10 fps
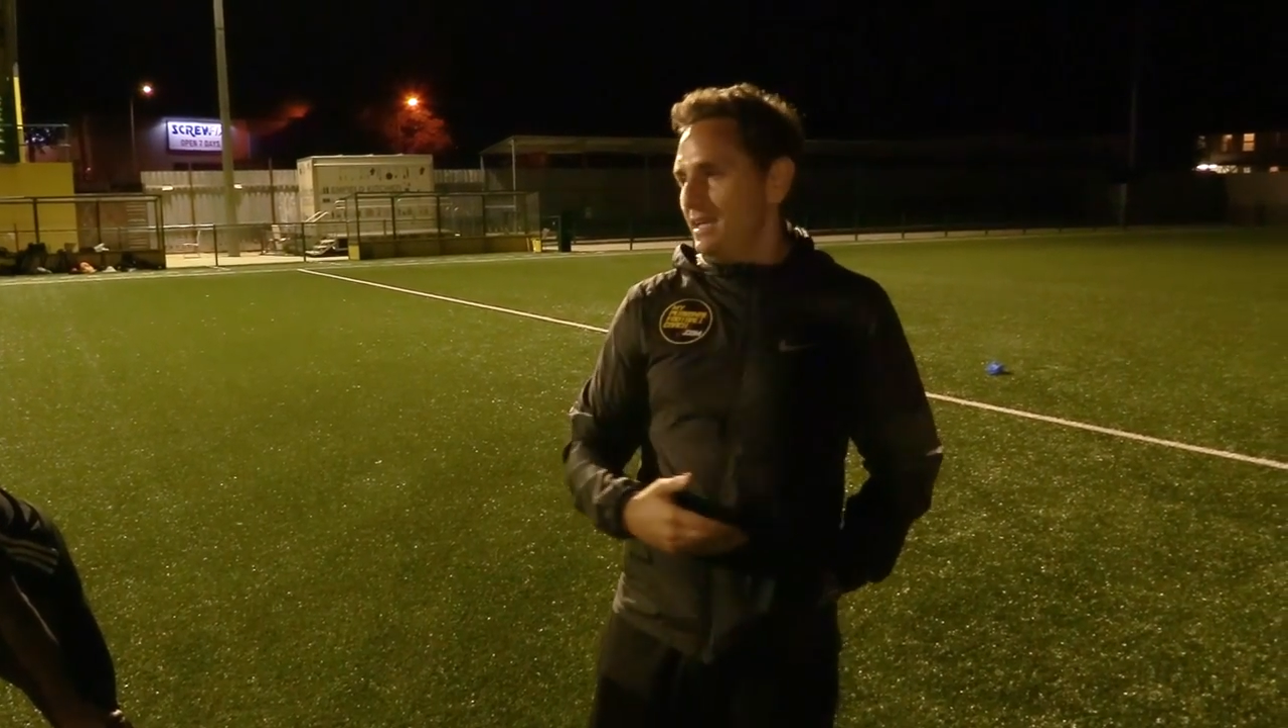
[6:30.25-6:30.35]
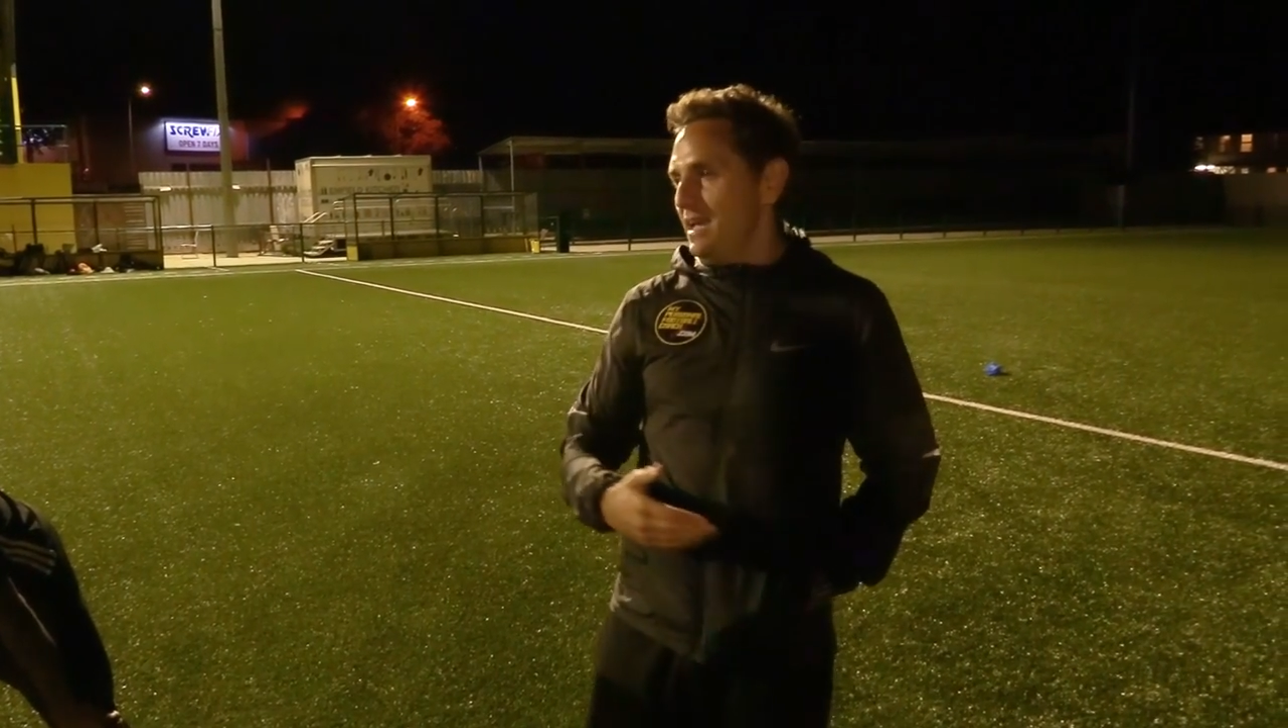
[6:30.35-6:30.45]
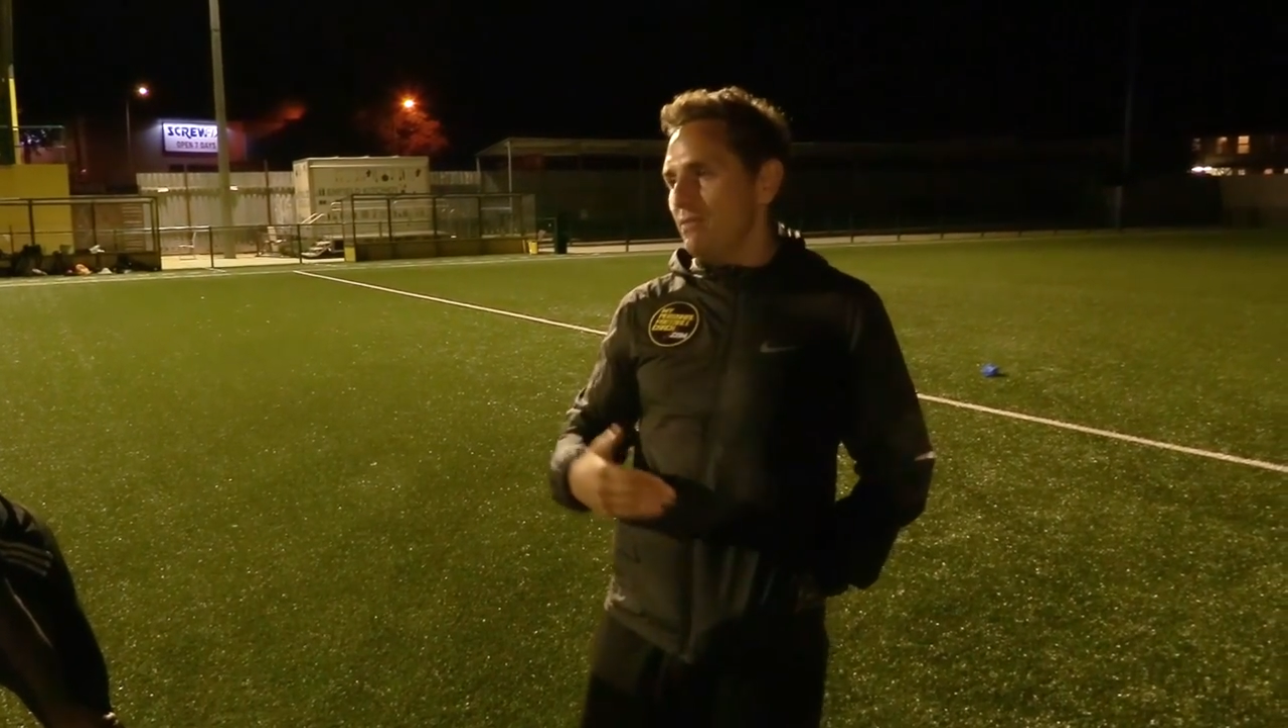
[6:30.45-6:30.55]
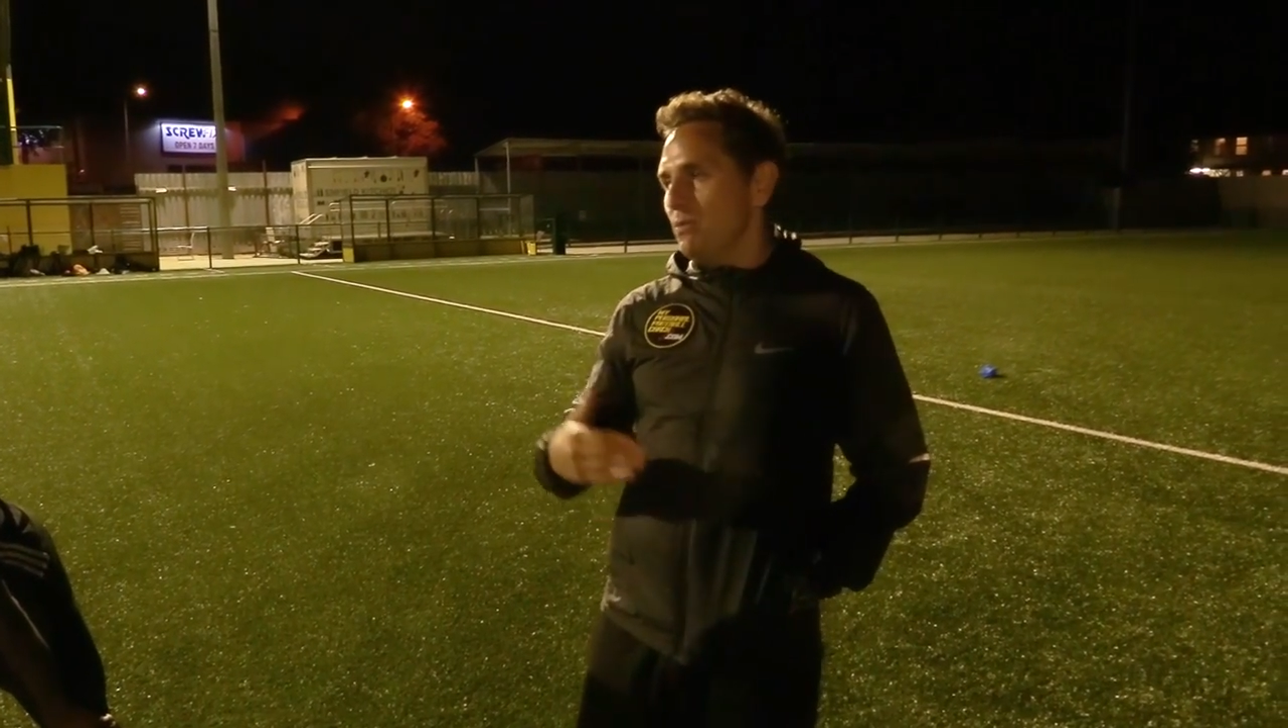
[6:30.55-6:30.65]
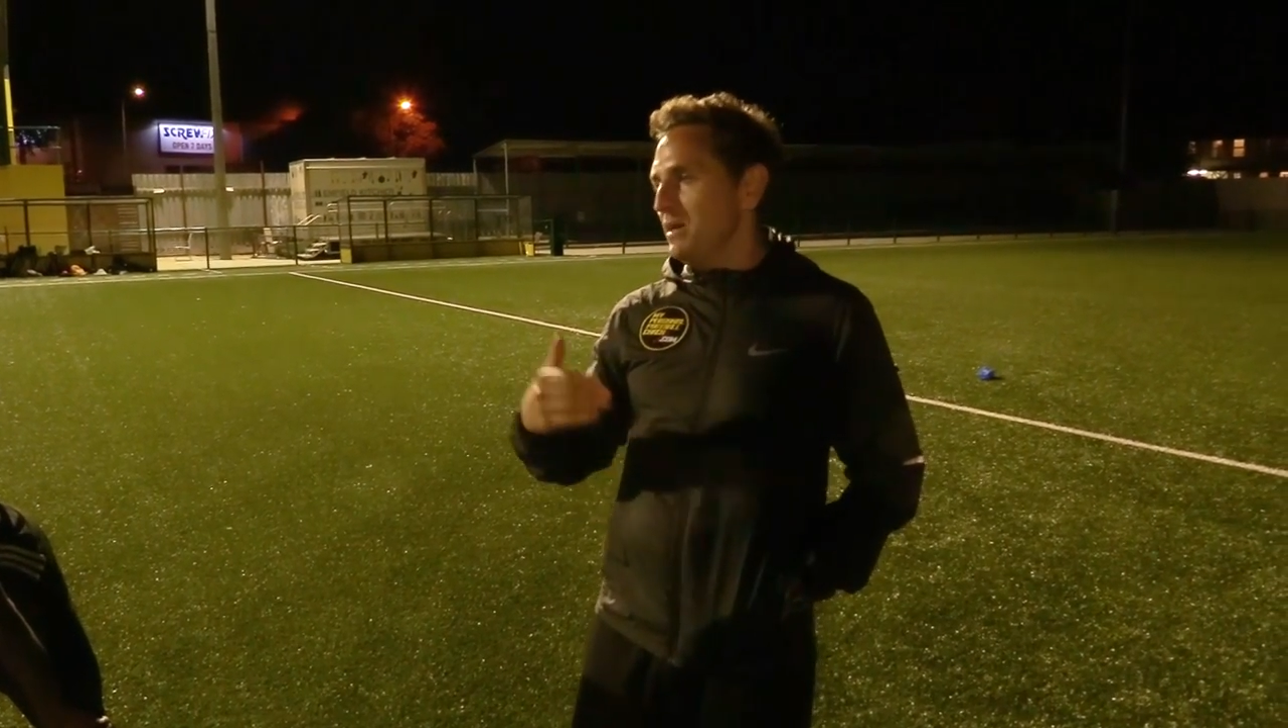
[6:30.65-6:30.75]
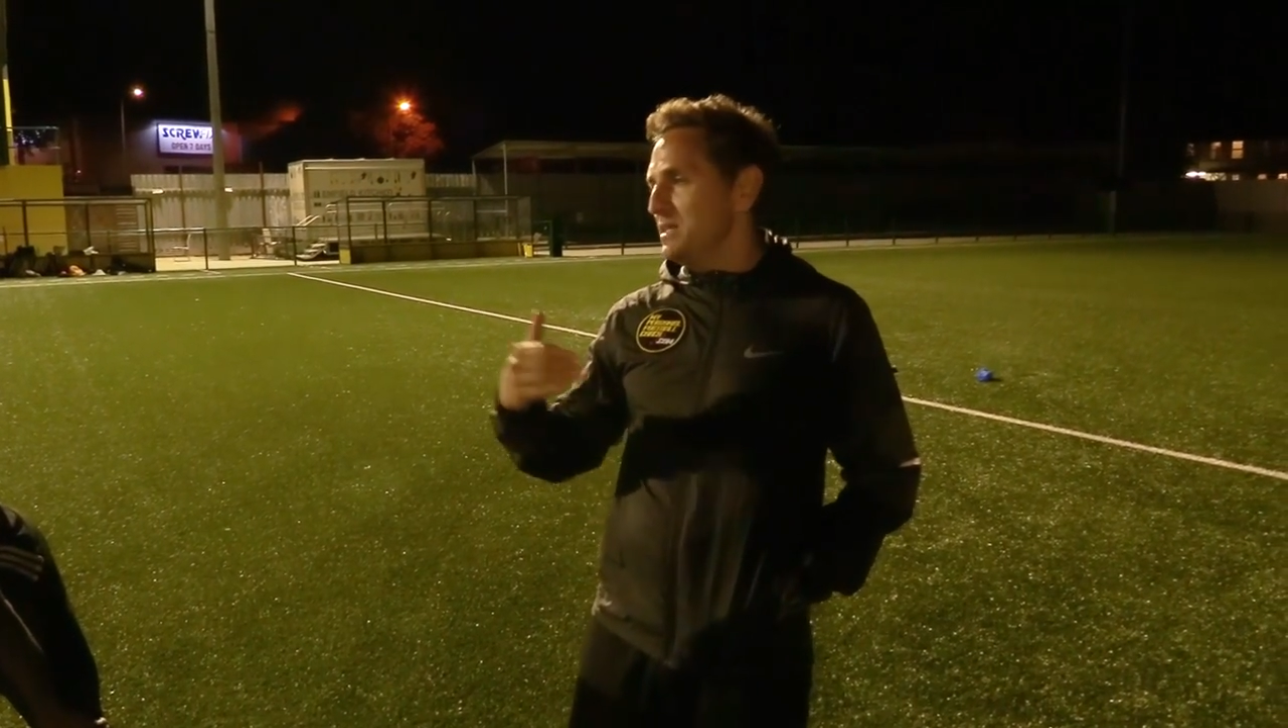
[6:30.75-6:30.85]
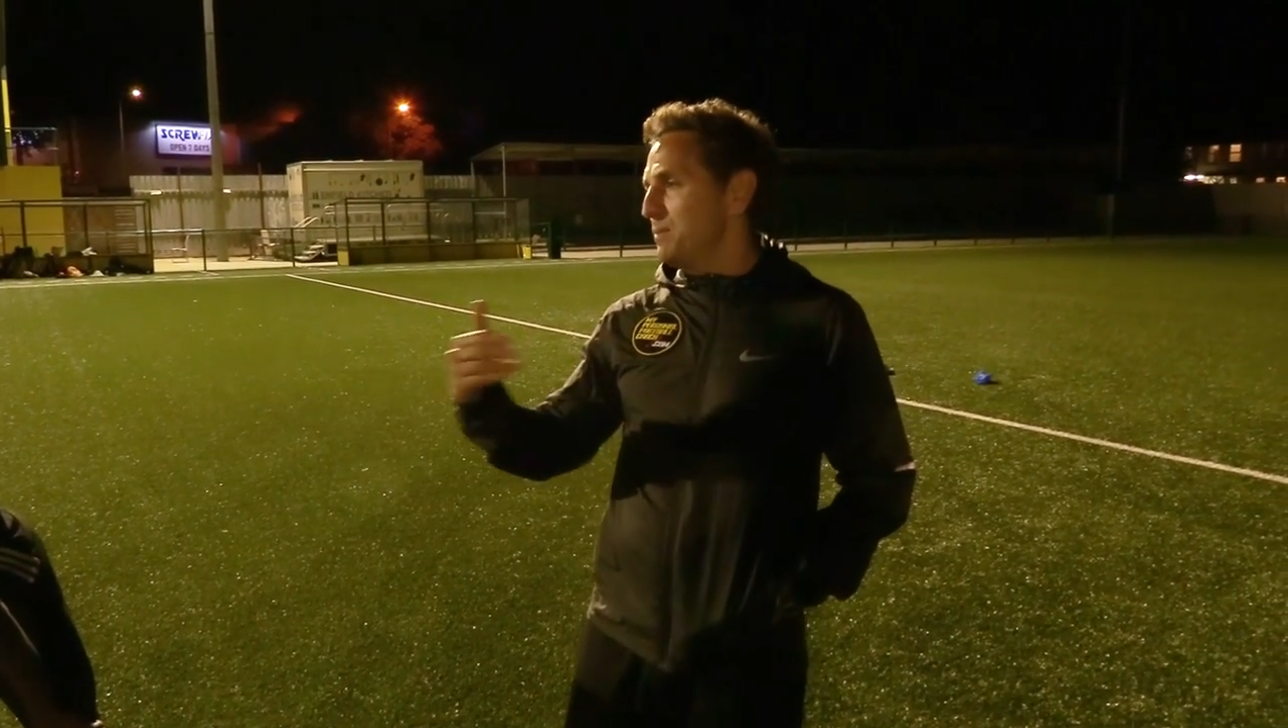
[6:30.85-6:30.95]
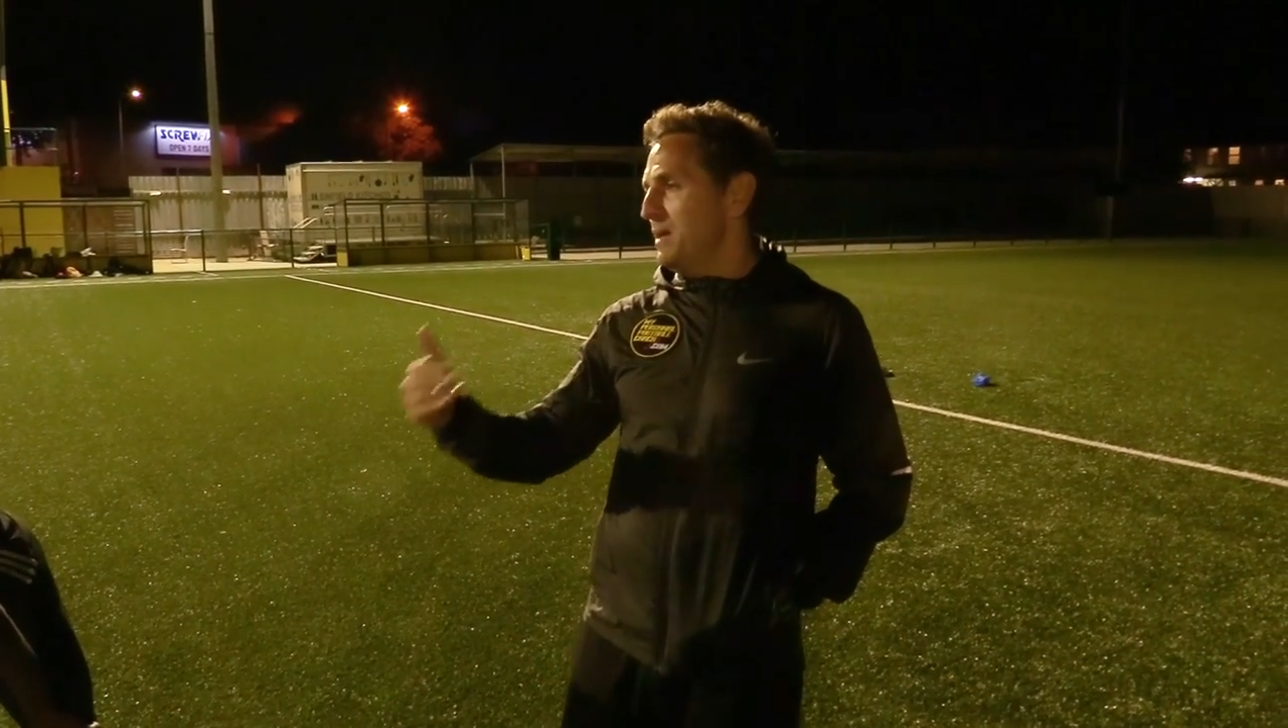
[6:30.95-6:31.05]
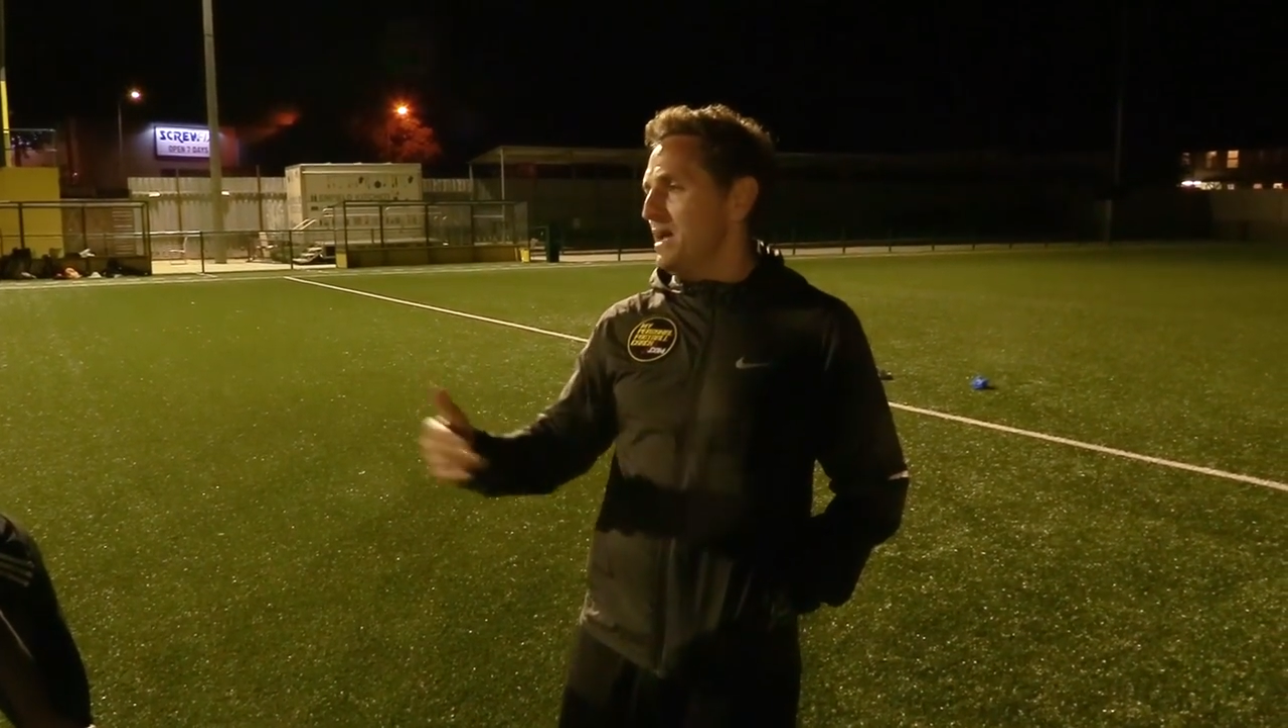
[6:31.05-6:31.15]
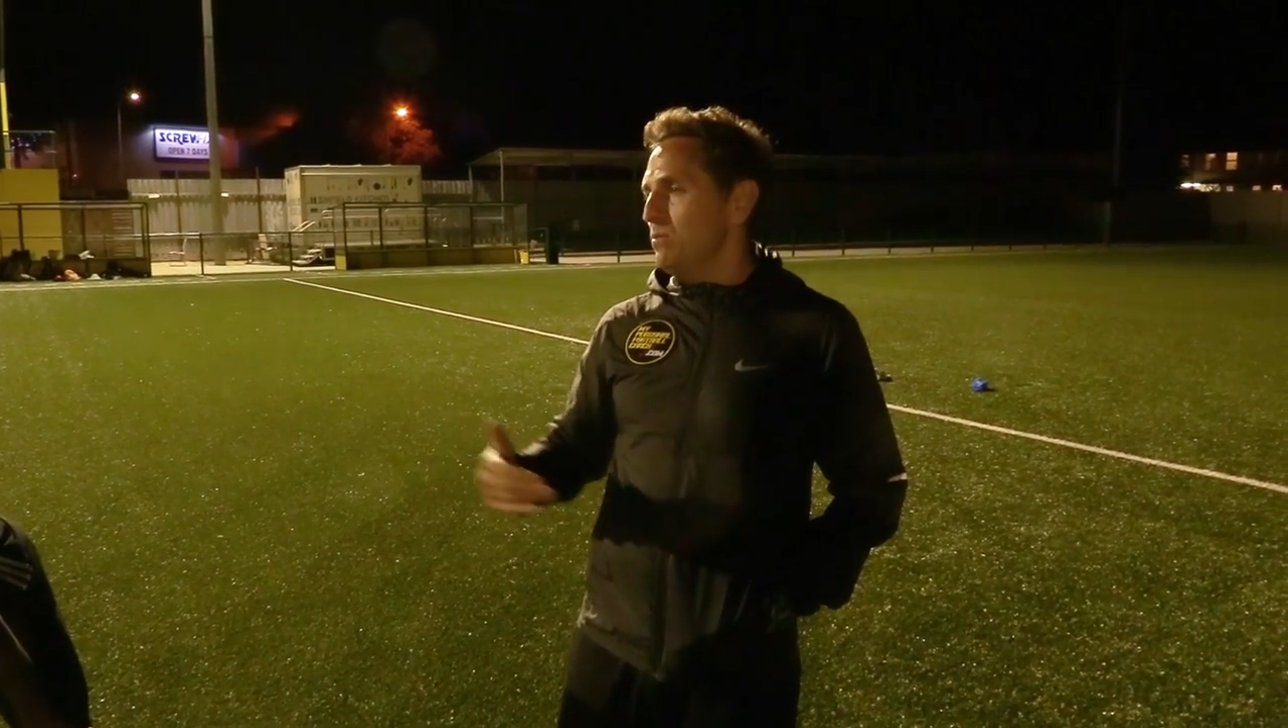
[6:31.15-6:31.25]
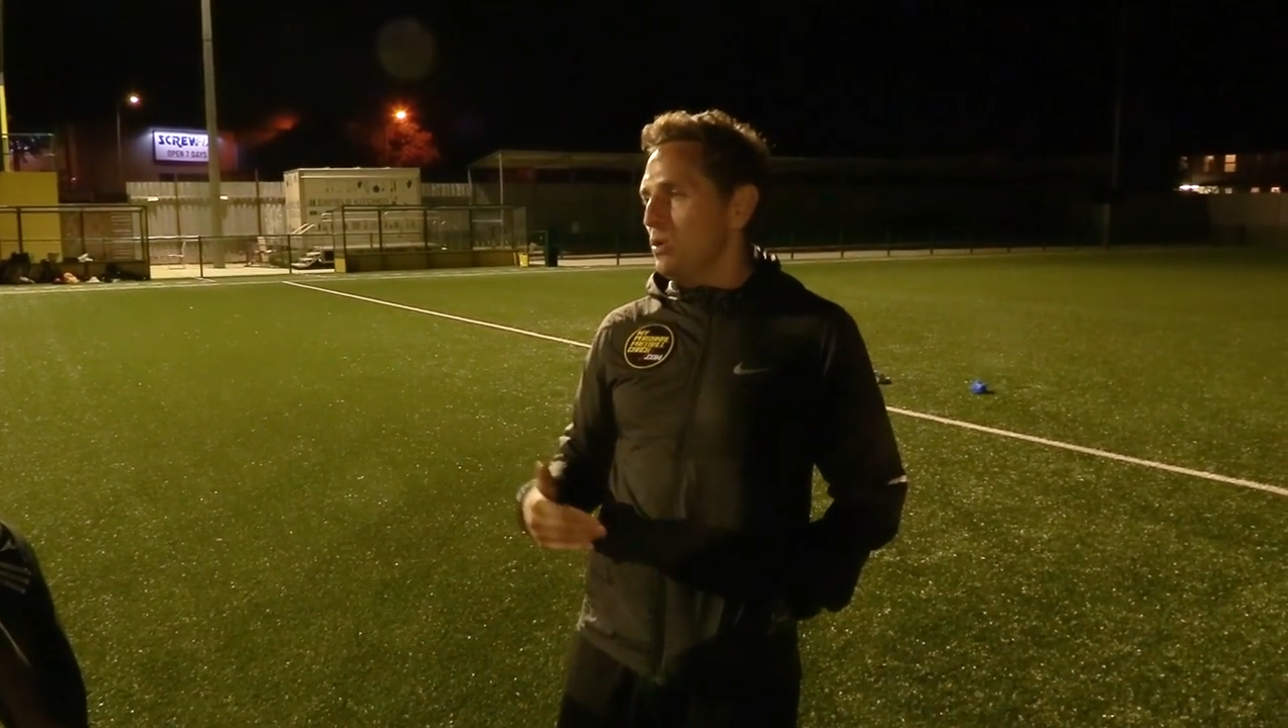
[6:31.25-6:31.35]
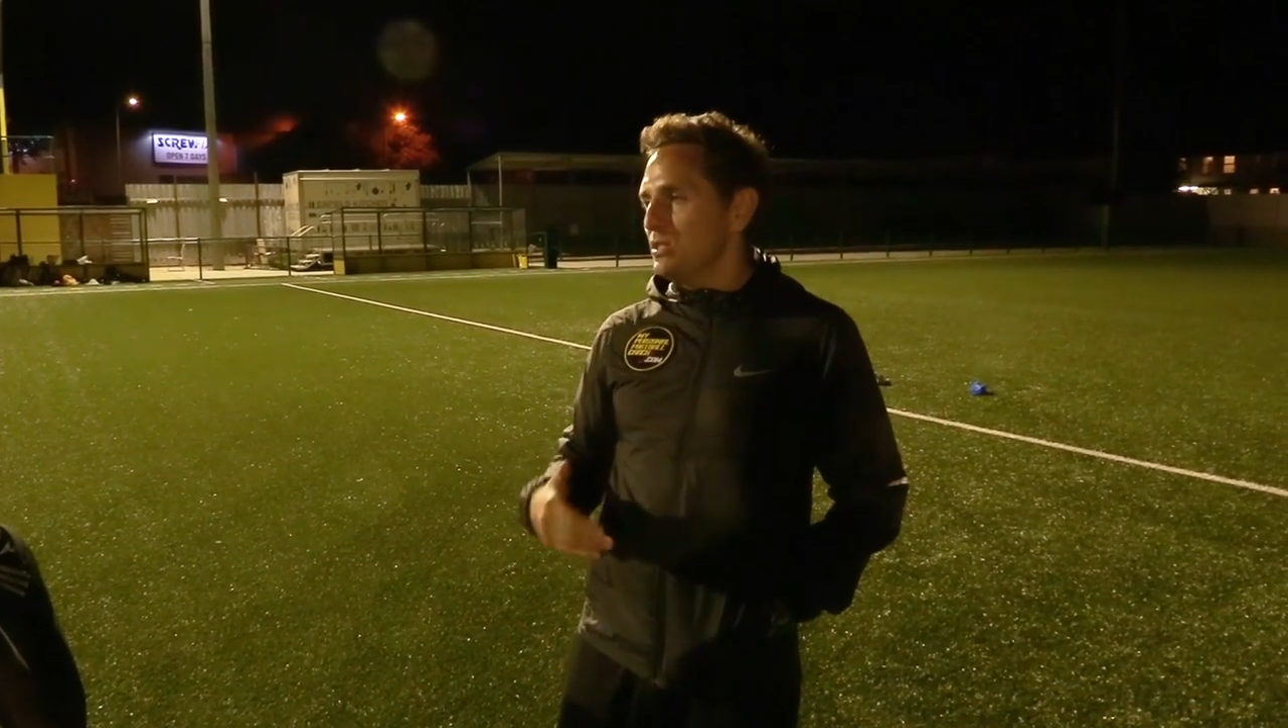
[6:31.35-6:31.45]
Everyone is playing well.